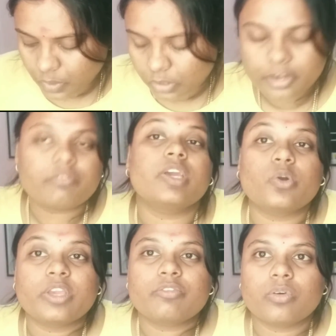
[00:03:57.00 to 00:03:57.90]
Alright, we are
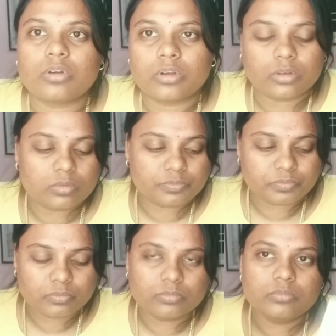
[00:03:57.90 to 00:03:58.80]
going for
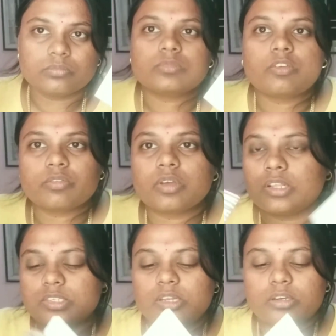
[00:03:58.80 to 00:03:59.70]

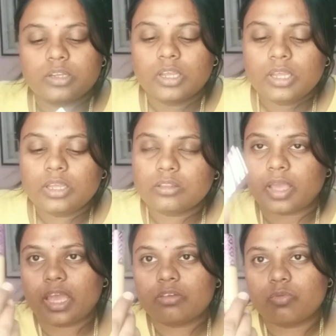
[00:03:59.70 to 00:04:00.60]
concealer.
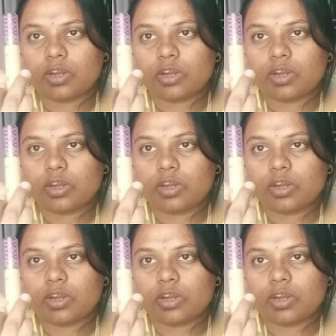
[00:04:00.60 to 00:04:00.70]
I have